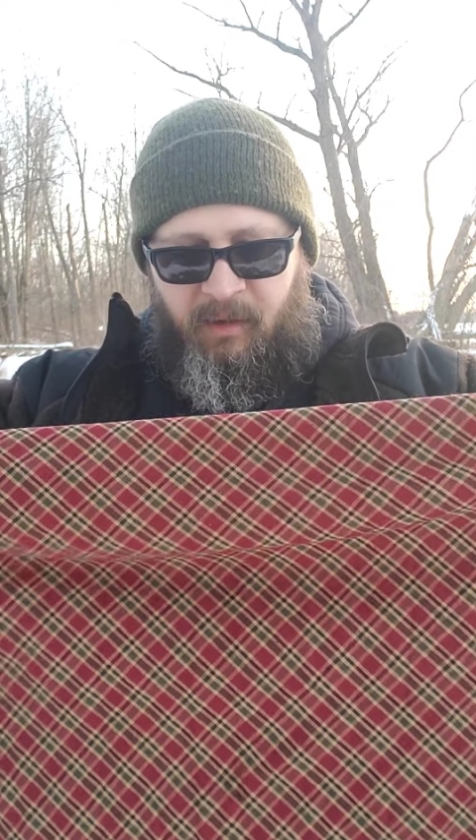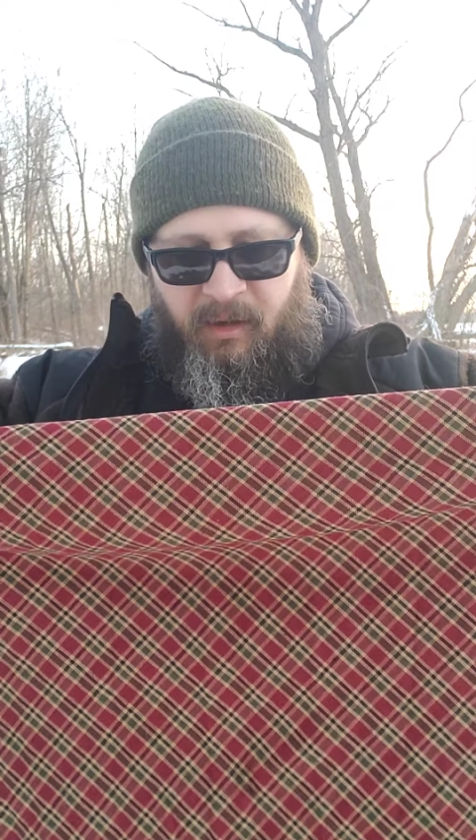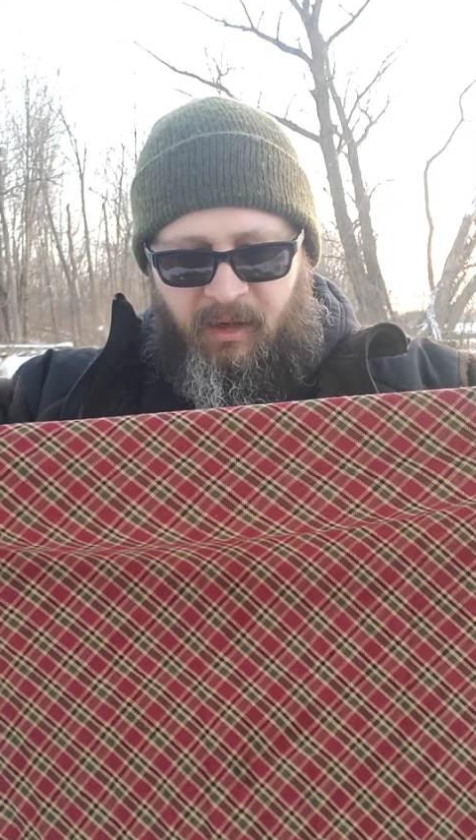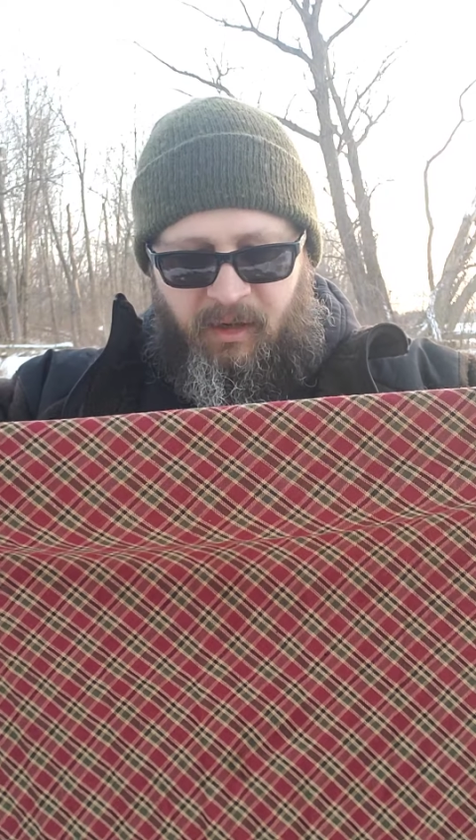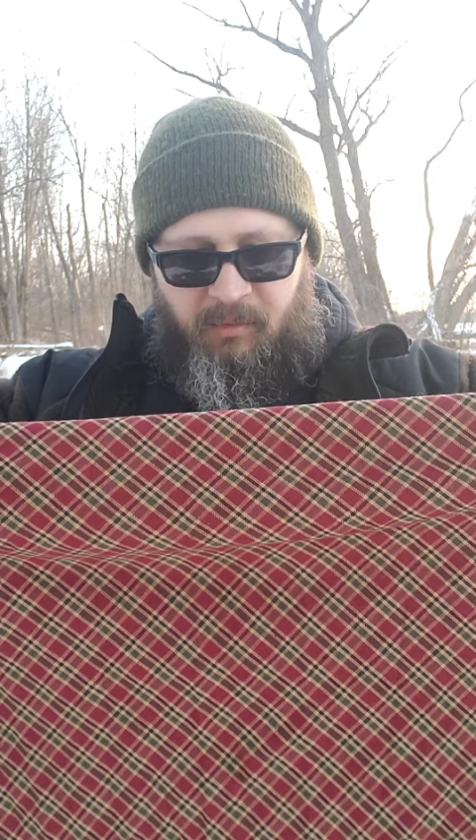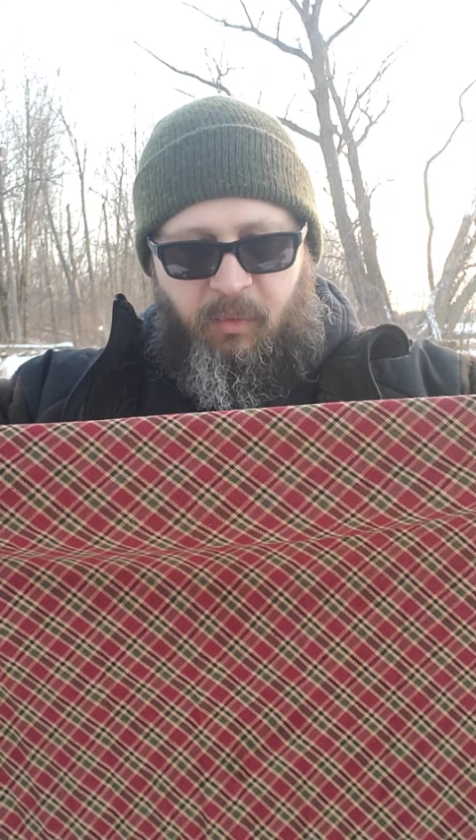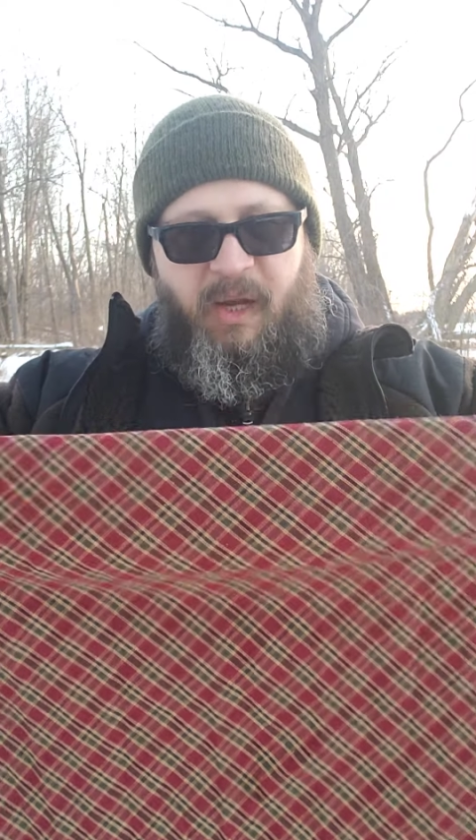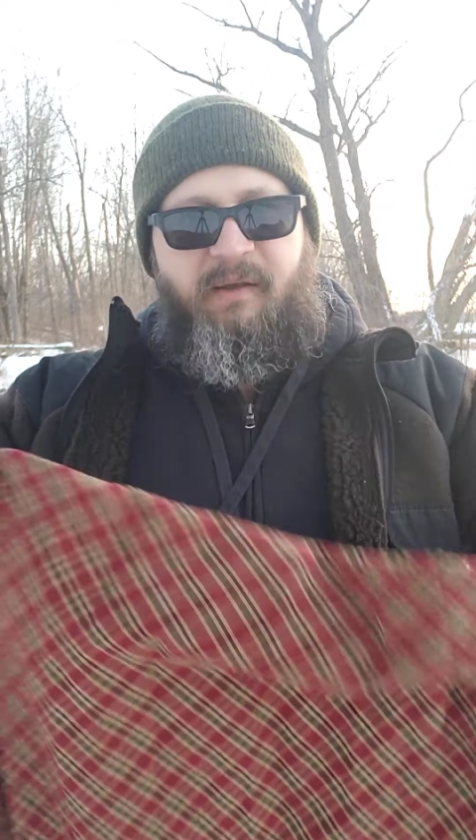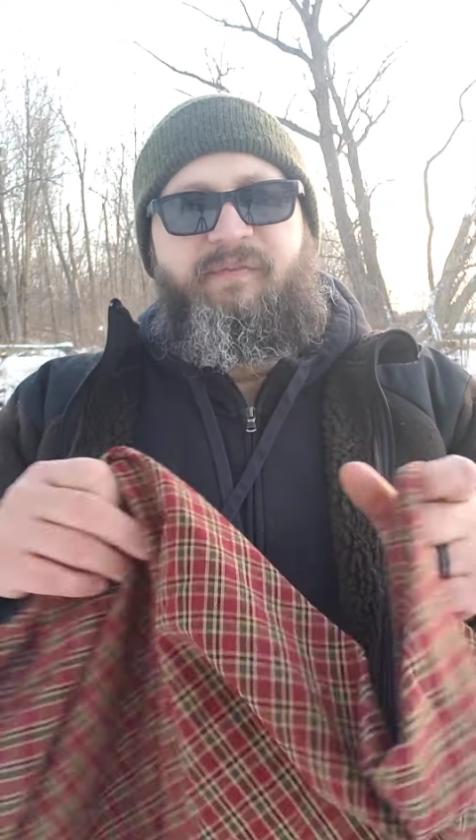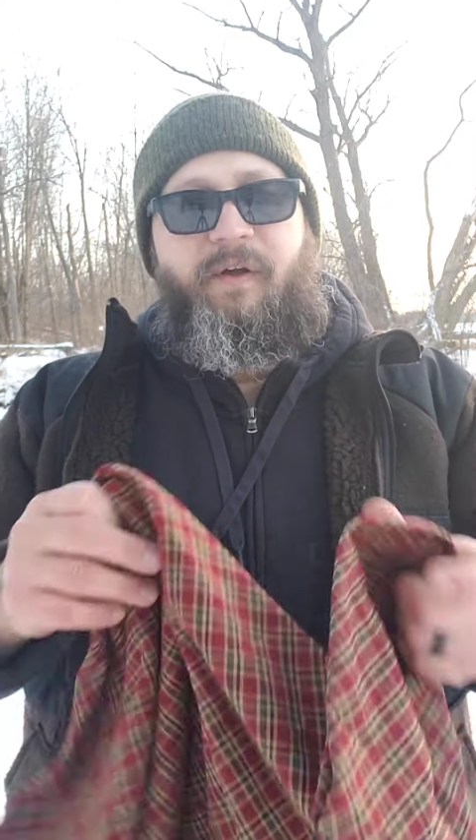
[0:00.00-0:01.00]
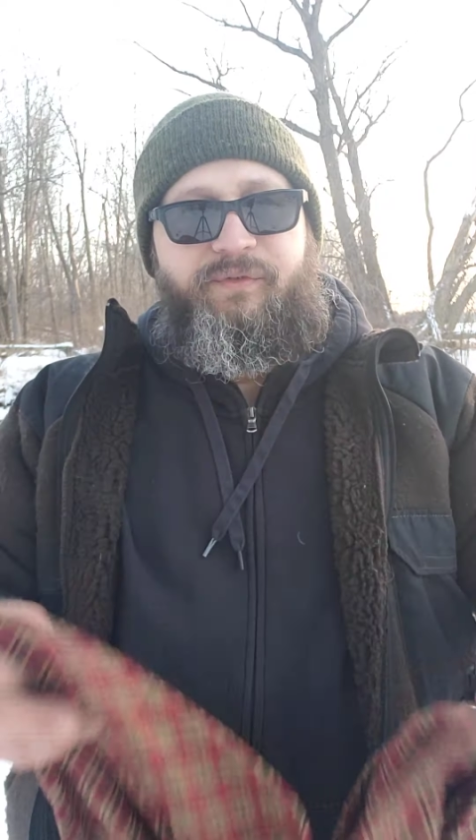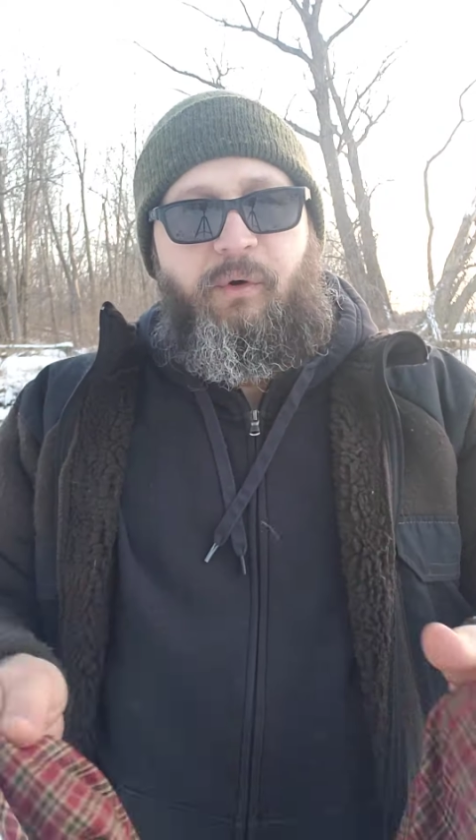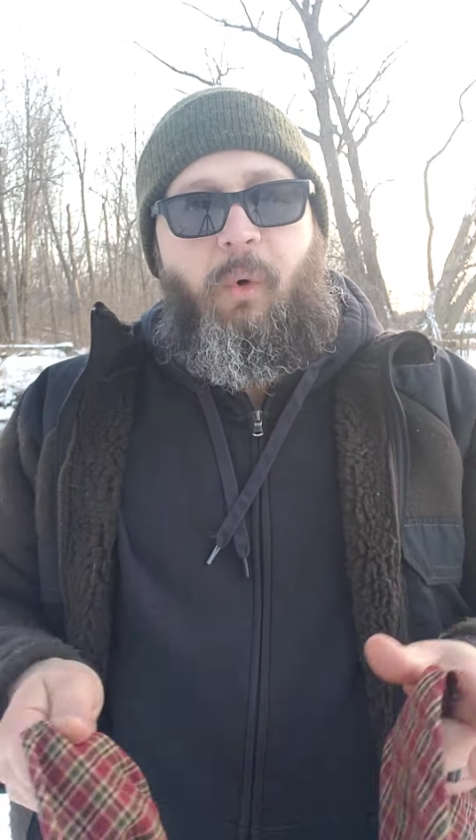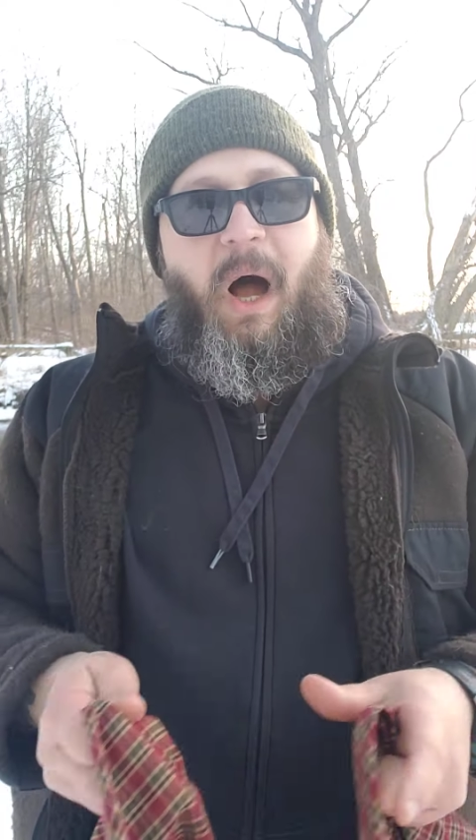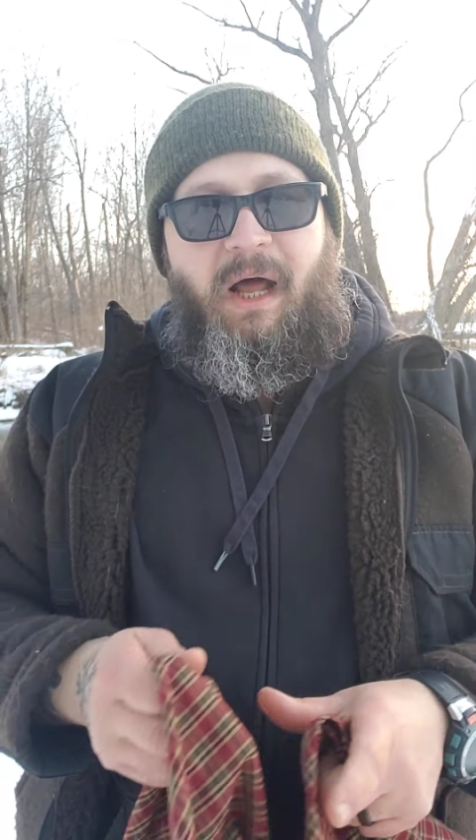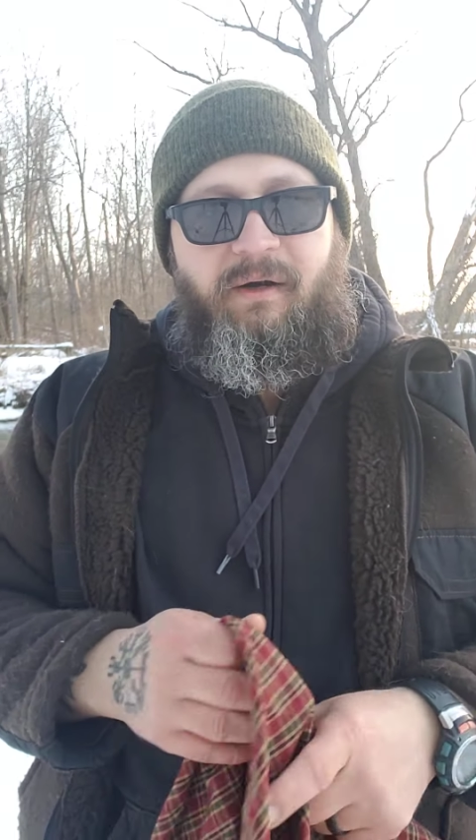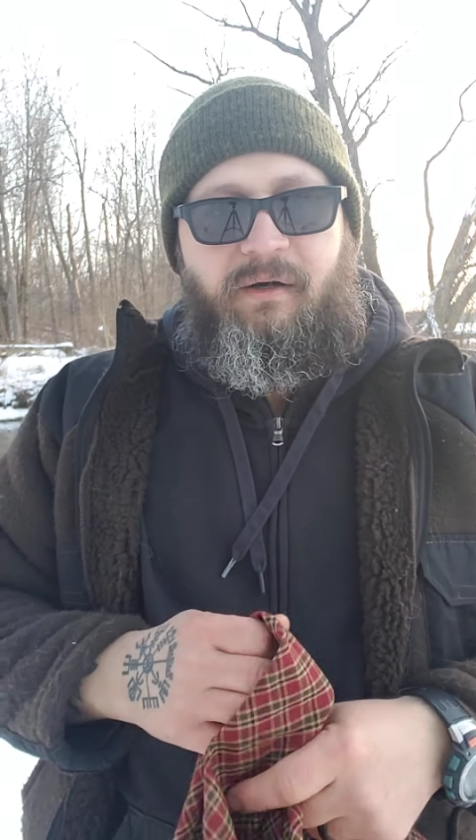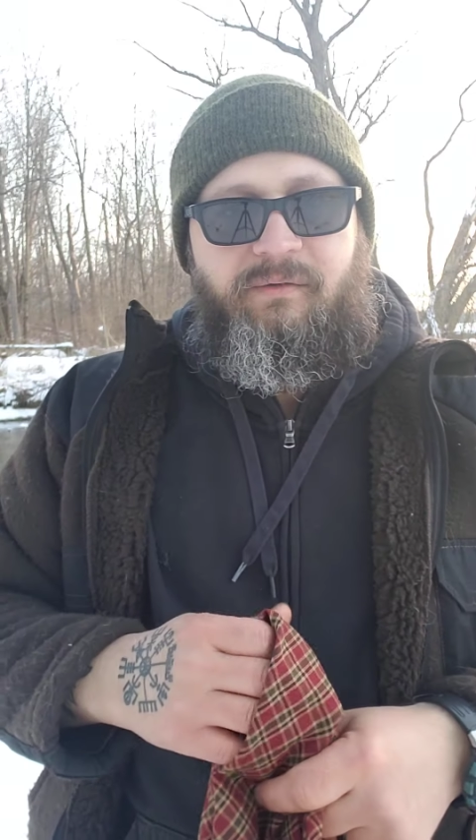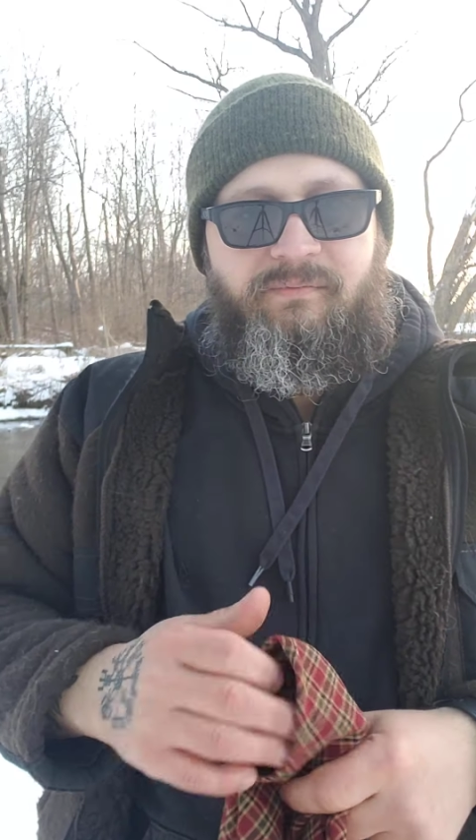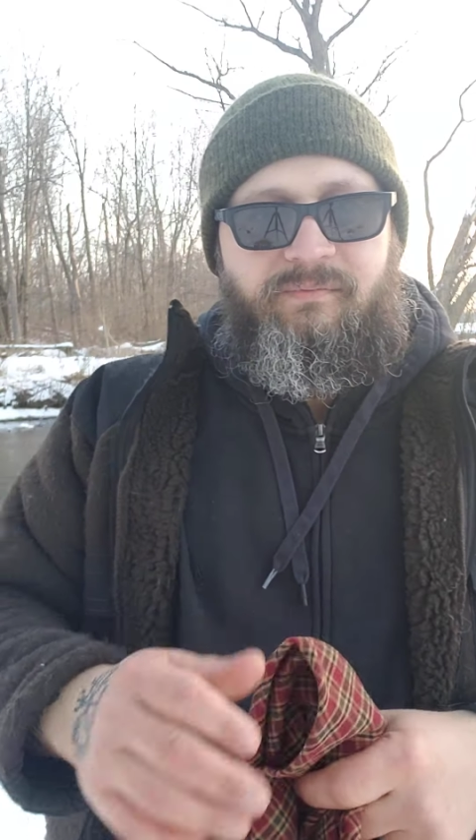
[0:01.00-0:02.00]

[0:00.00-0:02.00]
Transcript: way to filter water.